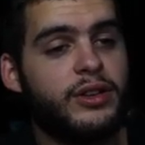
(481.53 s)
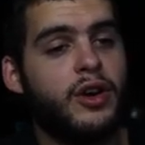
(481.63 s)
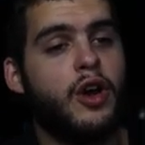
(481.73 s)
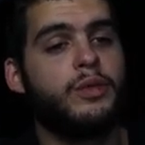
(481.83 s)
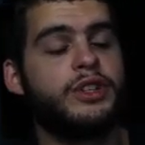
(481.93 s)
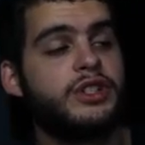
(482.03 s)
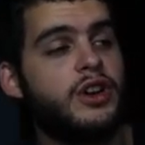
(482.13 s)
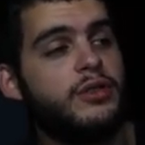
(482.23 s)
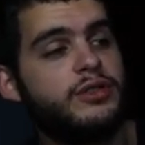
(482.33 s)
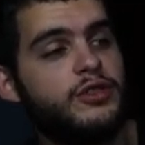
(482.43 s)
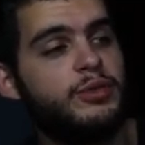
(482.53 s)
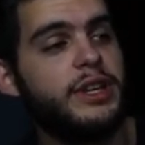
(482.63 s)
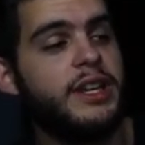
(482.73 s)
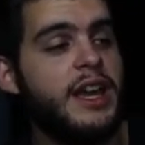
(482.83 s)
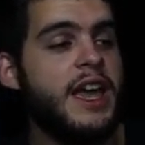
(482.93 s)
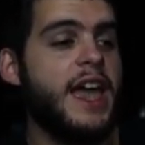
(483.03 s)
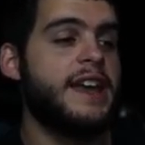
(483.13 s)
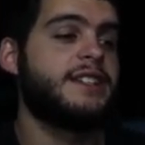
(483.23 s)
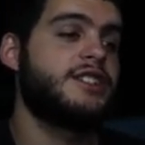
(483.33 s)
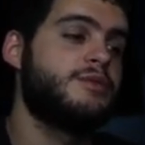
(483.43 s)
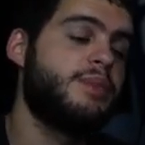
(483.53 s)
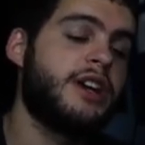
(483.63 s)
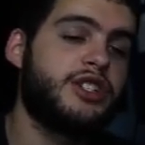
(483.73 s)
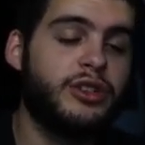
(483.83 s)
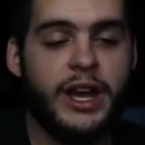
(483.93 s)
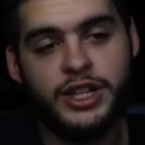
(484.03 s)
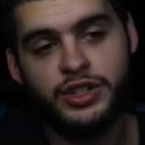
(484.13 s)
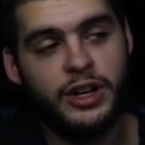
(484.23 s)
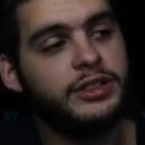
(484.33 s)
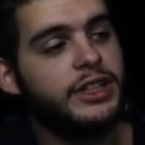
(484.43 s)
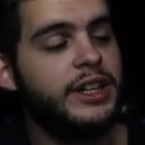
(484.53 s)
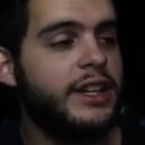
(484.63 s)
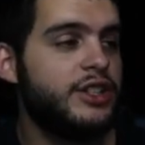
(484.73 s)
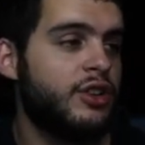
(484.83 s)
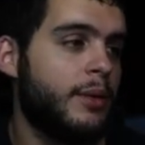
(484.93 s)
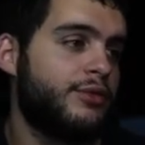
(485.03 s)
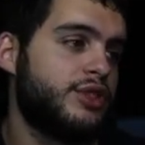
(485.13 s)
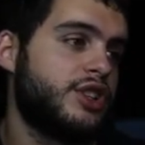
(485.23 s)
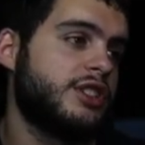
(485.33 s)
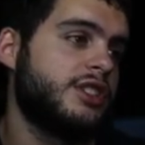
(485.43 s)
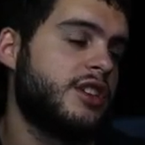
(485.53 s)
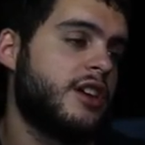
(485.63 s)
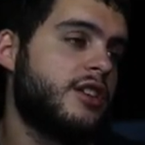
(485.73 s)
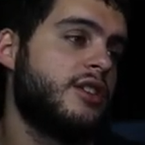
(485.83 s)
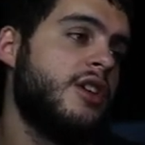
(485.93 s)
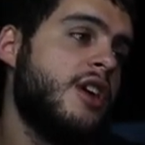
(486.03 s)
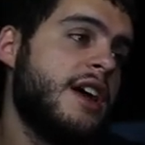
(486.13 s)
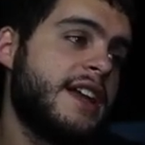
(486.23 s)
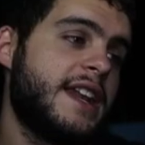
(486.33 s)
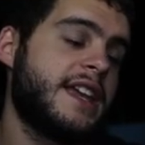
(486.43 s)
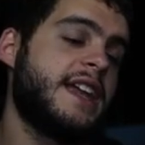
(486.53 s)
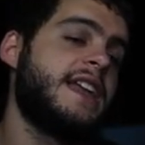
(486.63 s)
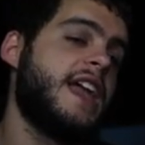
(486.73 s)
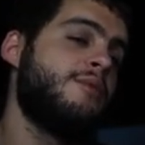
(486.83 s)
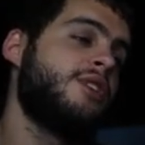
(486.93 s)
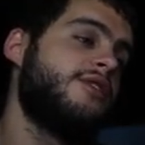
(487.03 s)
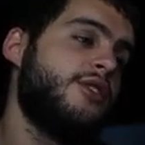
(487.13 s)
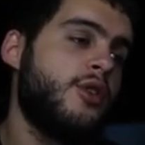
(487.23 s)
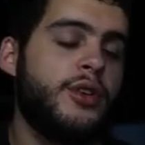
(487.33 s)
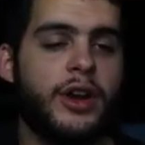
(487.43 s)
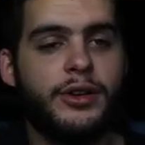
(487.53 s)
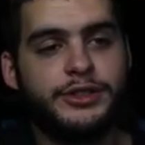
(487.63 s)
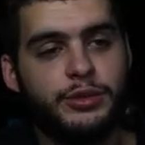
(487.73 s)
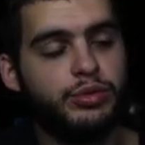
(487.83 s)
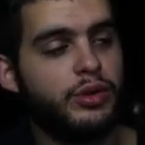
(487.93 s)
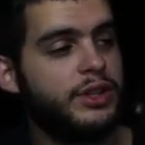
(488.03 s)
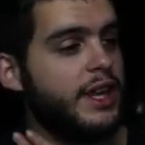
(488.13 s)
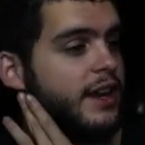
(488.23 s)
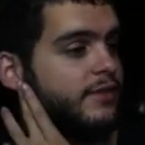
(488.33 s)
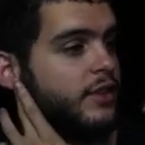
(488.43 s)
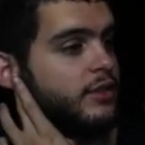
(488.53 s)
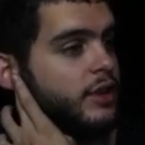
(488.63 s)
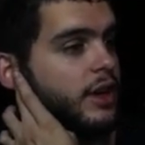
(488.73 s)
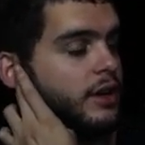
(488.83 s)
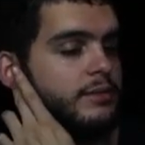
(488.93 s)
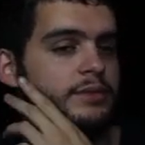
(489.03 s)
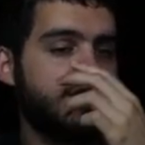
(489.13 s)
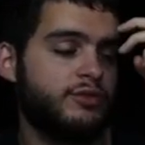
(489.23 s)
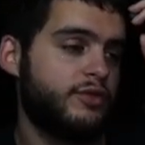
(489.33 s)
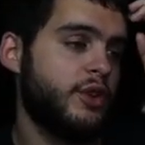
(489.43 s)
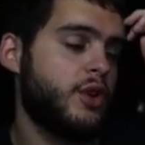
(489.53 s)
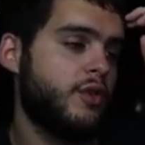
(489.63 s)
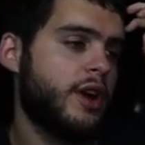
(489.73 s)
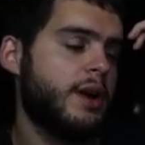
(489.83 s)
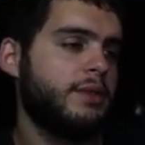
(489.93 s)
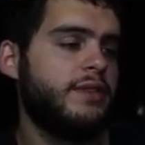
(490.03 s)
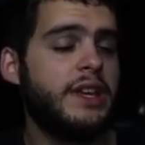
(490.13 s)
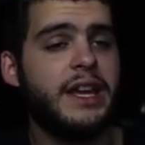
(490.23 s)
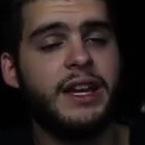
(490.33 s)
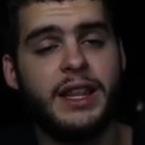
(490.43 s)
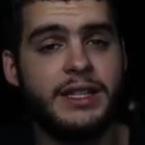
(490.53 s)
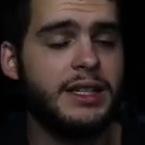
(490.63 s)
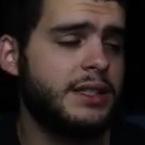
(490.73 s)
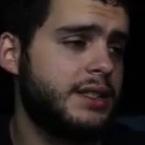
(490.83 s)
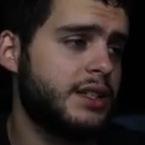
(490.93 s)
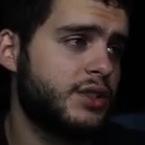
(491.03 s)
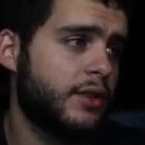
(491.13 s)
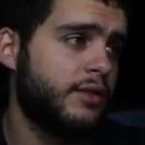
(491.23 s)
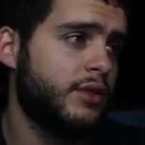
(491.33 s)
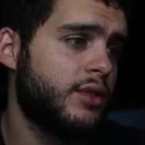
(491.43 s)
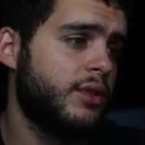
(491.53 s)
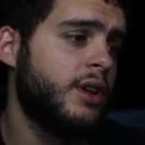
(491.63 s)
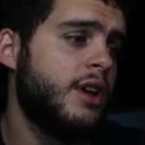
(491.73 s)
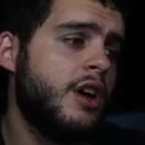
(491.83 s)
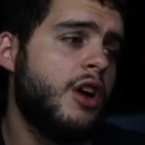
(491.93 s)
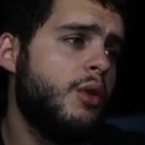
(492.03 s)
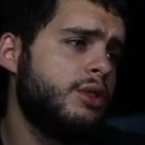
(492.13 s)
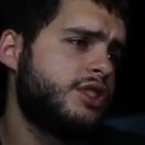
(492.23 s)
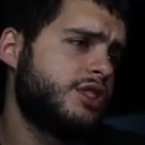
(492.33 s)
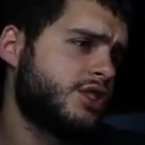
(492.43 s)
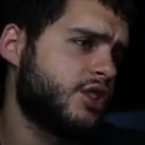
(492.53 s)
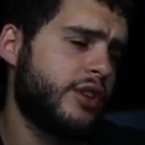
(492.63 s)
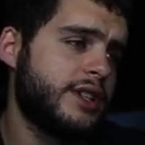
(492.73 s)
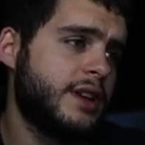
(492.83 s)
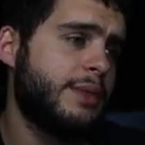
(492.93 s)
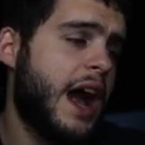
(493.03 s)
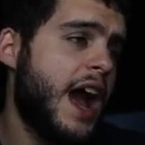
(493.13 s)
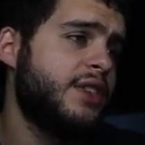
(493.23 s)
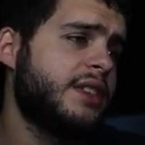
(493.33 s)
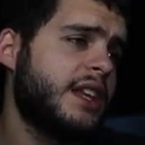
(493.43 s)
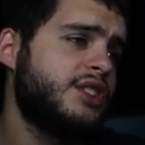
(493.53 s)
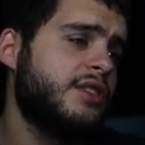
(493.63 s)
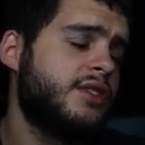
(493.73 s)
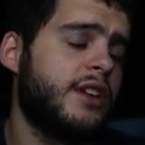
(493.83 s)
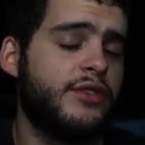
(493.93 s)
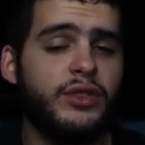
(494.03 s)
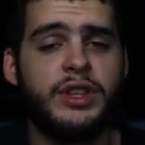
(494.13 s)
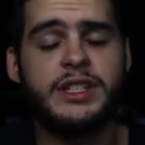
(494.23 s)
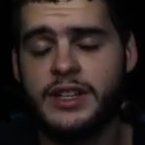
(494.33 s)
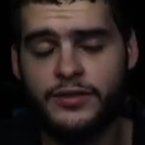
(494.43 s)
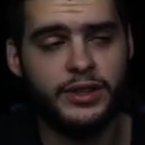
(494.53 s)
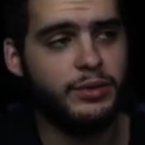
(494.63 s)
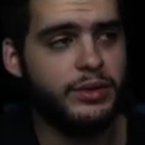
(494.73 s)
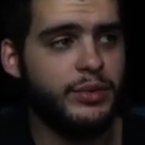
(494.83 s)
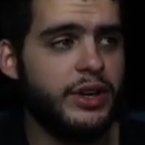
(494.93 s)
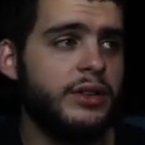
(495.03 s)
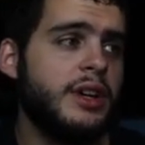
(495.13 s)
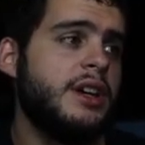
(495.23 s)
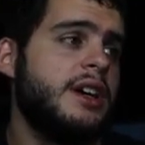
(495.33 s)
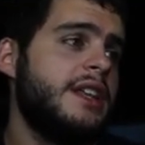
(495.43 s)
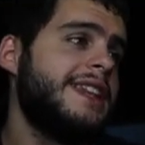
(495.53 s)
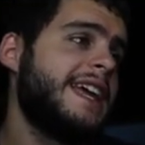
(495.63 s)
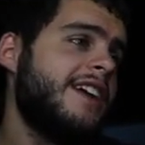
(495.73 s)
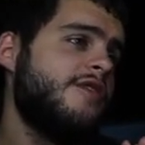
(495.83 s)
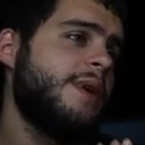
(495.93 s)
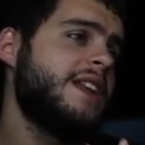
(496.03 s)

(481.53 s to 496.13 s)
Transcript: card, which is going to be a special extra LTD they dropped for Justin Tucker, getting a game-winning field goal that also broke the NFL uh, field goal record. I believe he kicked a 66-yard field goal which is just crazy. I mean, I think they should have done a few things differently with him, though. They gave him a